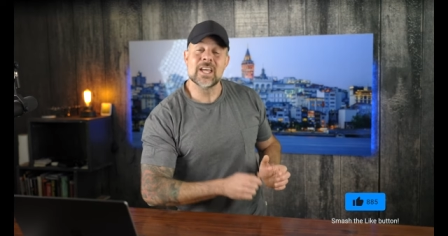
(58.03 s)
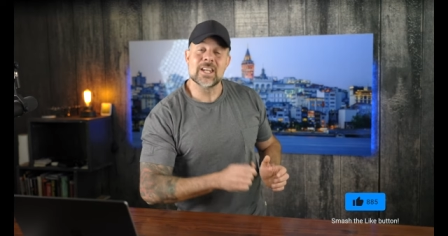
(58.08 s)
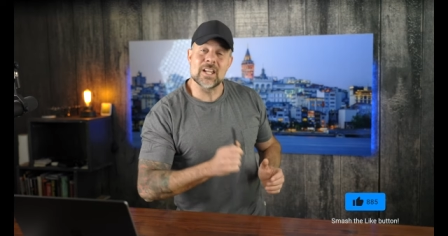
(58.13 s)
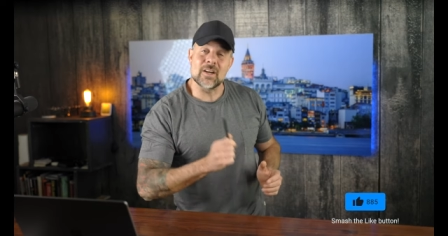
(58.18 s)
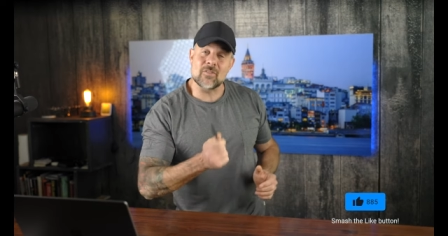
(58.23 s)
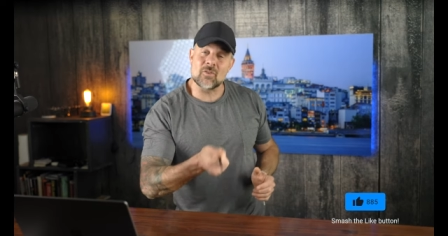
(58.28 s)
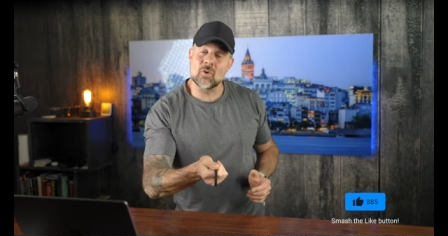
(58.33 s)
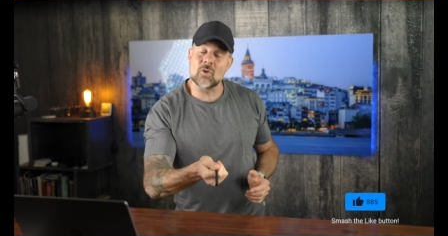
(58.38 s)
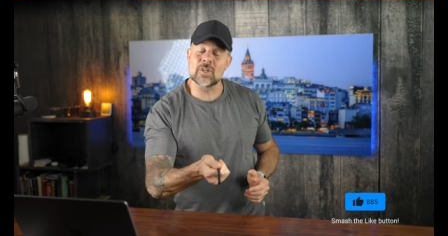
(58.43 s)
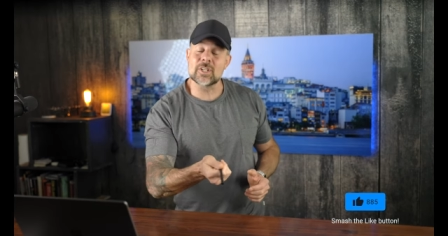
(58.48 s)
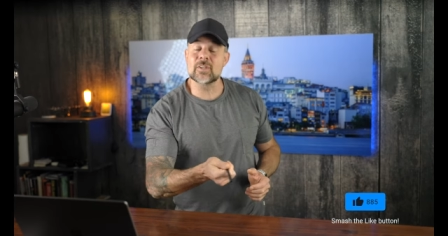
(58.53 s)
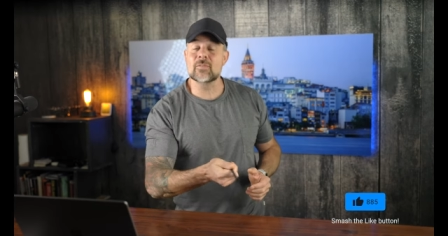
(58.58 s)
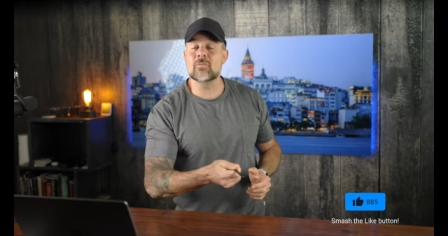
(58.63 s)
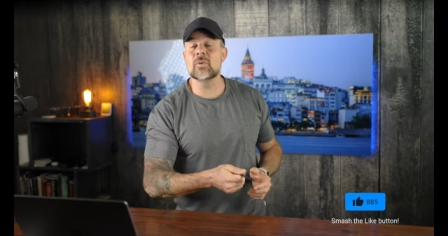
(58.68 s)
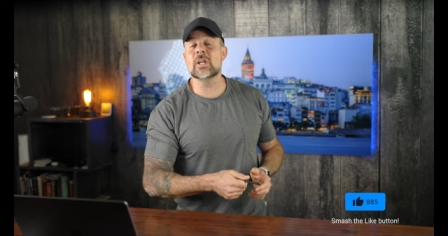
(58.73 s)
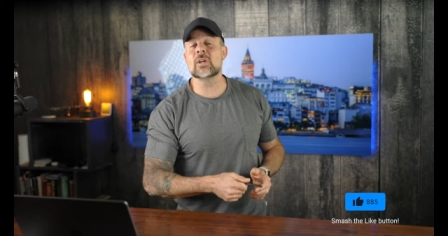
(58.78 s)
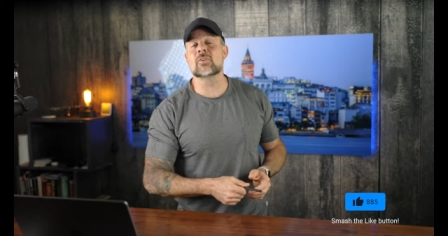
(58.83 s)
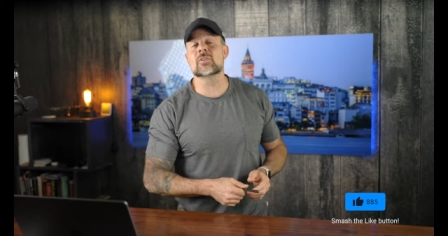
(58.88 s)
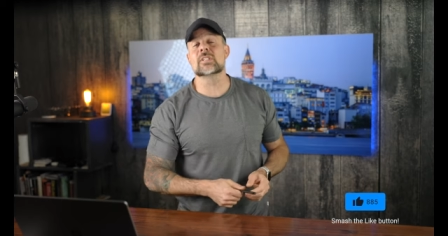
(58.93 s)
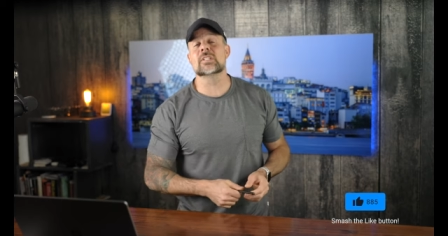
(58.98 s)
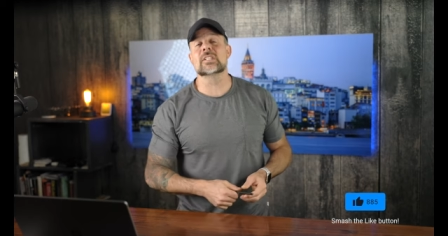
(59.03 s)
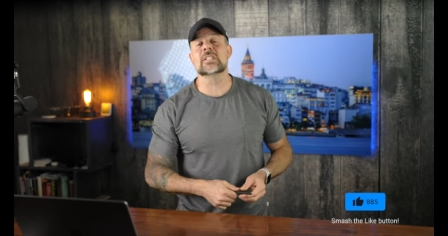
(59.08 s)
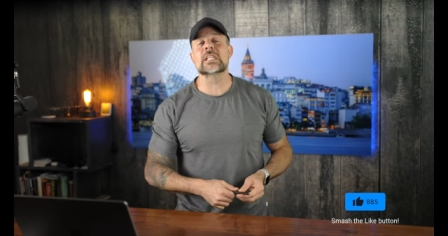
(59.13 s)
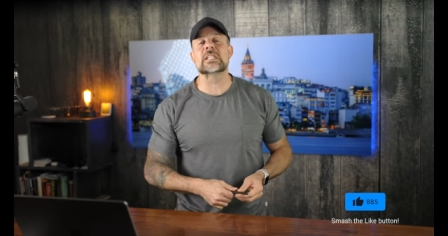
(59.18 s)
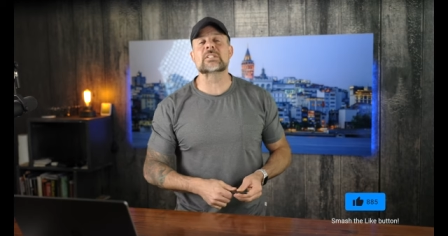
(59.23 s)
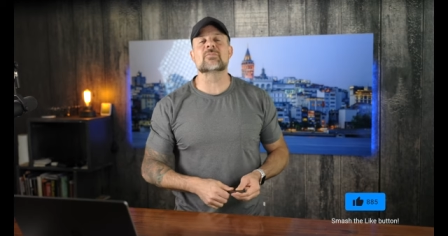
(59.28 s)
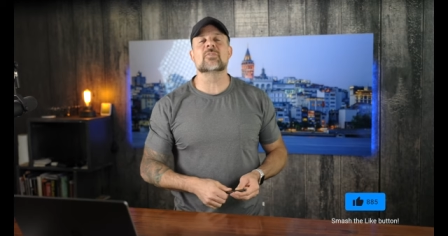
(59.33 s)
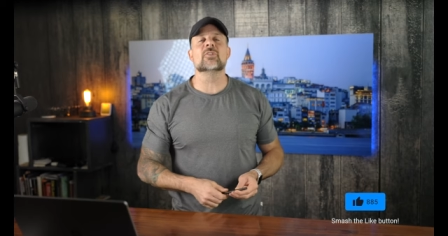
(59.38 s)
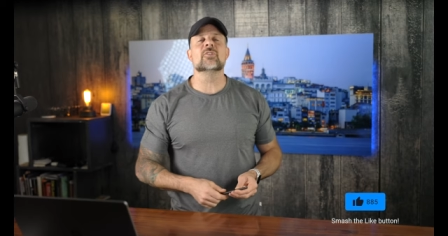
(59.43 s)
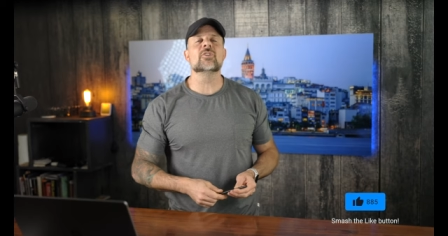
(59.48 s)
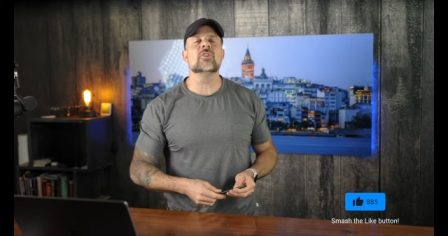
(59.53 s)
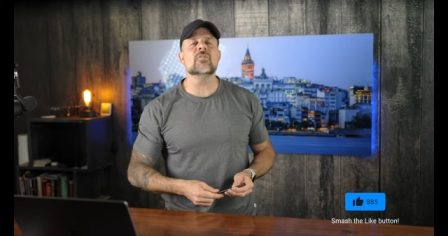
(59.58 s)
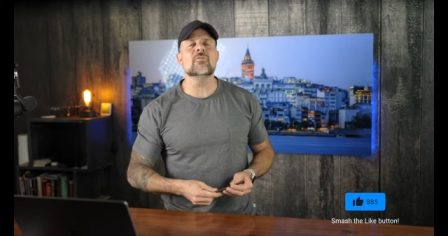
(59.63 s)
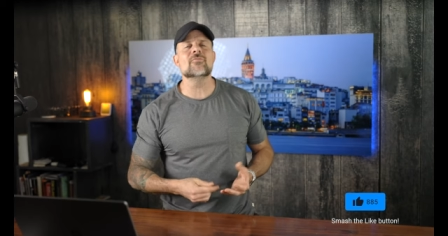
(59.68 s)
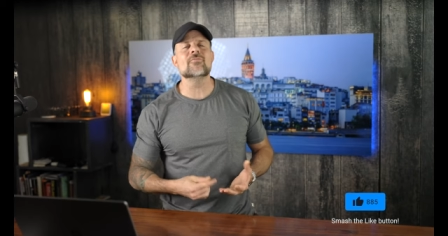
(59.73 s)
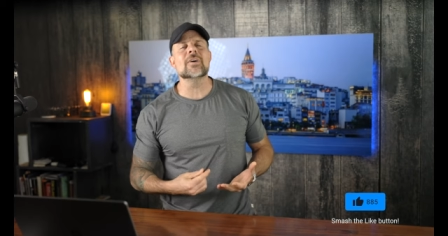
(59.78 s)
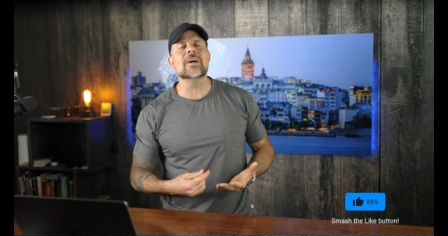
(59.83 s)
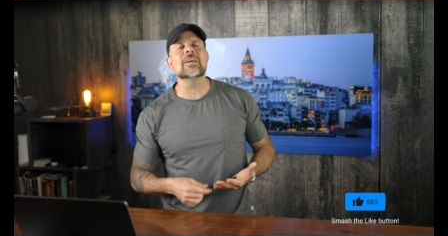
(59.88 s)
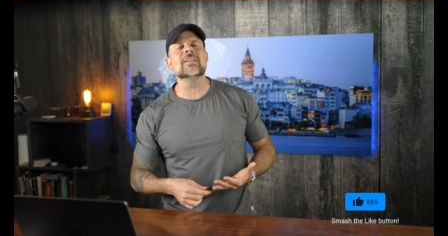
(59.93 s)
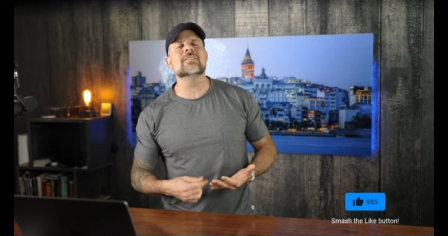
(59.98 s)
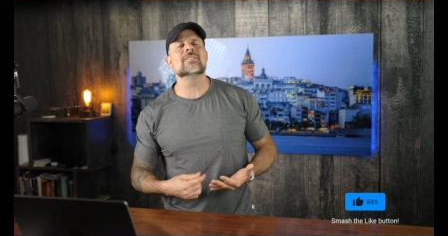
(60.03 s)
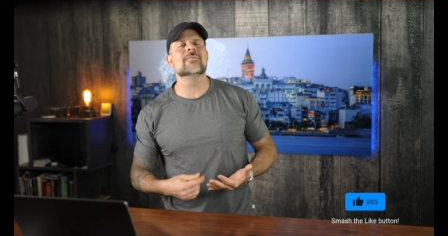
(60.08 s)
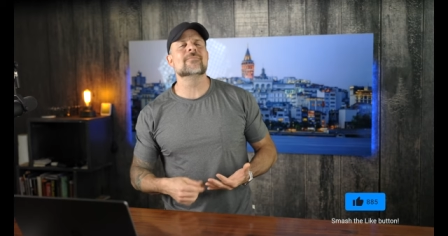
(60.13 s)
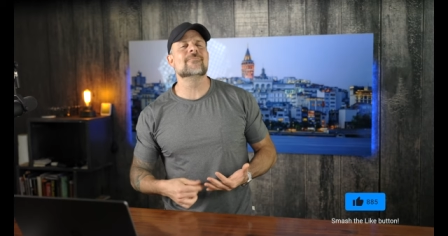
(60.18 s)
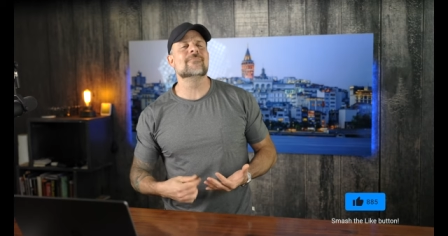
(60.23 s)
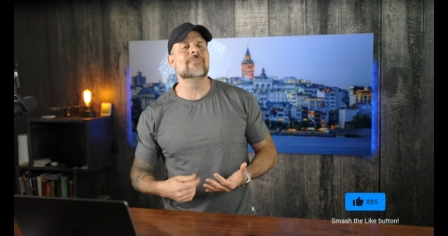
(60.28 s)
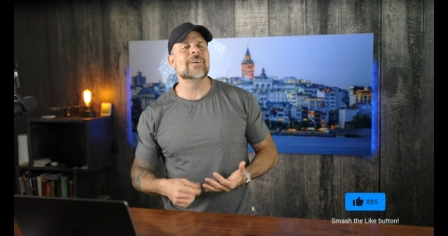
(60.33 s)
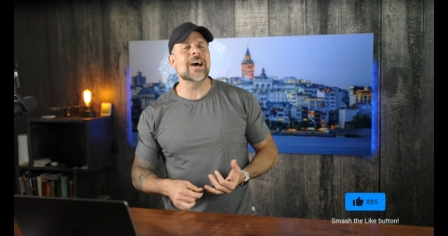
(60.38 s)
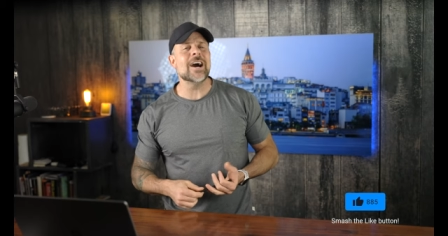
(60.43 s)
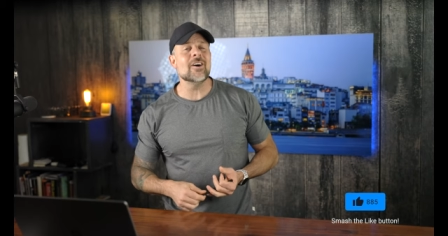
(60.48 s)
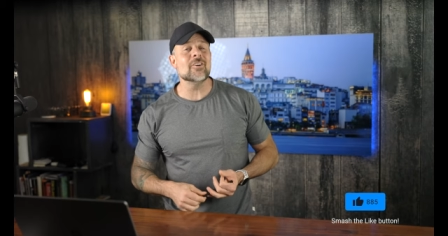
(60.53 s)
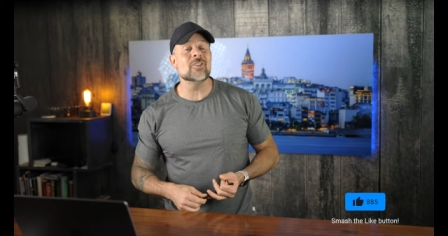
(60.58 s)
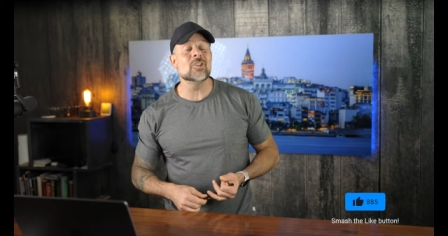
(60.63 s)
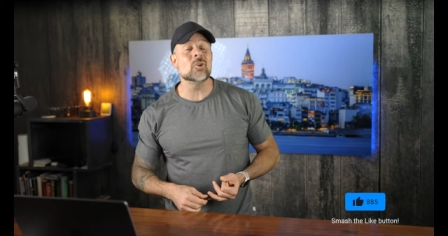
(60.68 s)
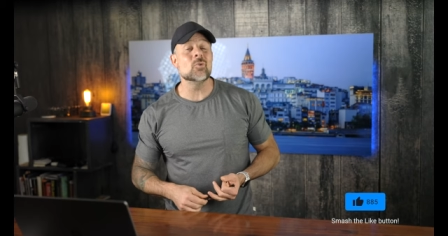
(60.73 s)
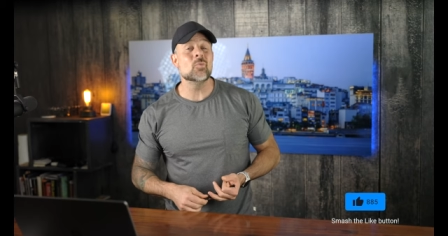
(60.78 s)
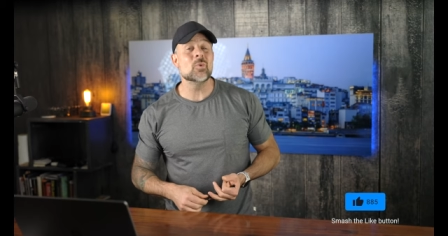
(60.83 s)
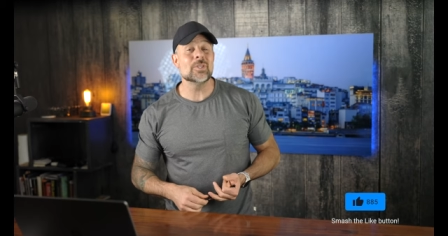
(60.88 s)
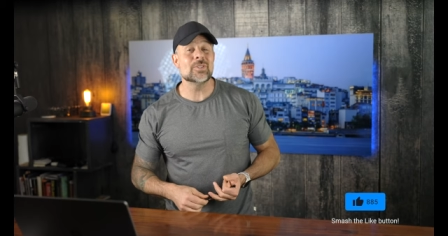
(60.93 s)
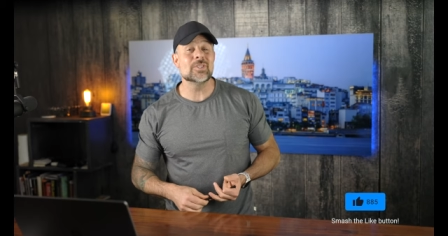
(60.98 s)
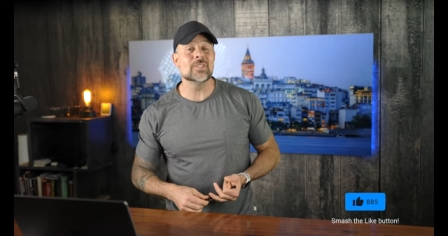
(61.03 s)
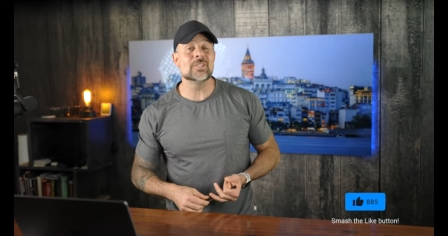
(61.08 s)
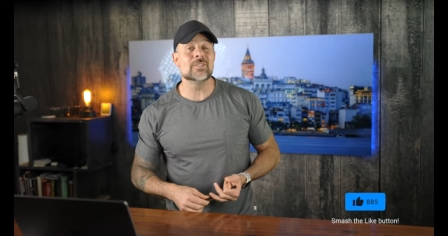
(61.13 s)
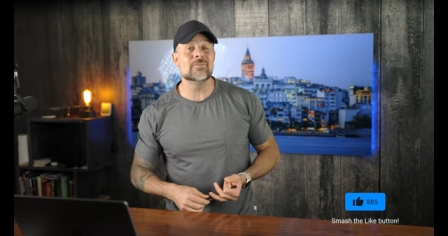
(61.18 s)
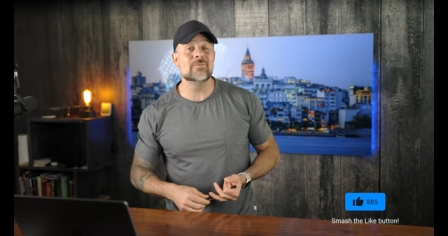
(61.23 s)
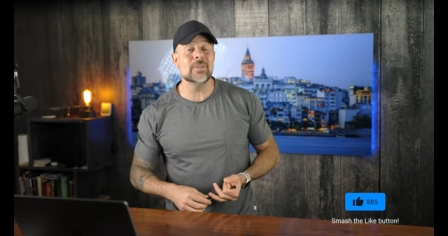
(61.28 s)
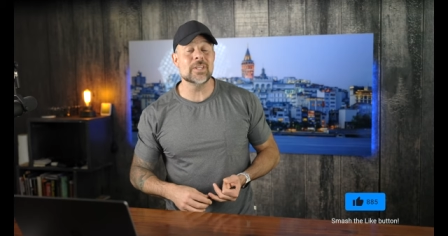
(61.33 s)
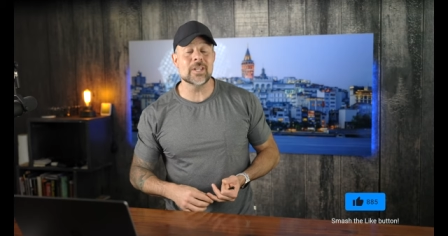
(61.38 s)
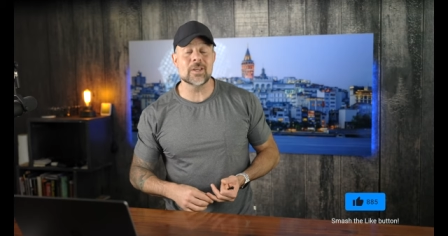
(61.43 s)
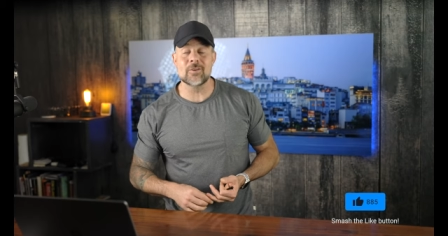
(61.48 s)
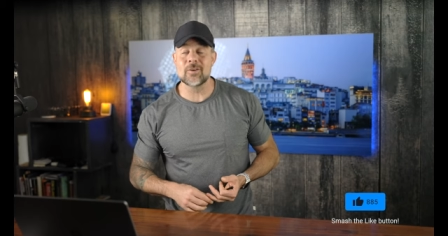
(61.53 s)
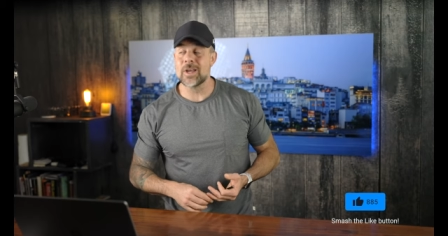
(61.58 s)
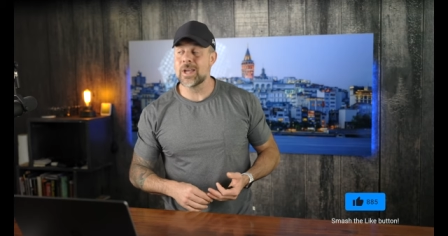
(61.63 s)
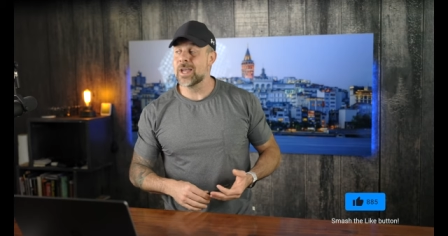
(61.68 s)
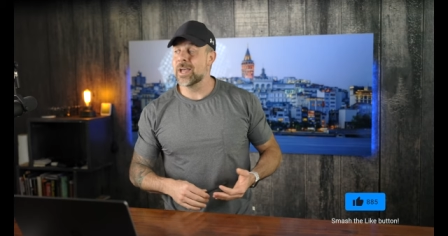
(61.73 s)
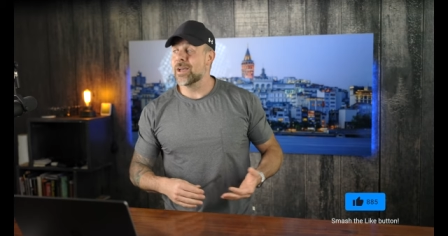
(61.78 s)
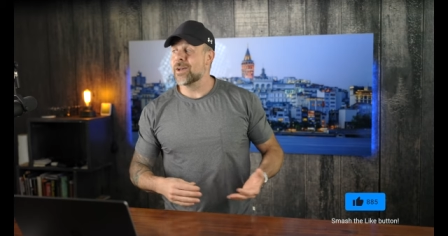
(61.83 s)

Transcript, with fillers: Now, of course, if we are successful and you find some value with this video,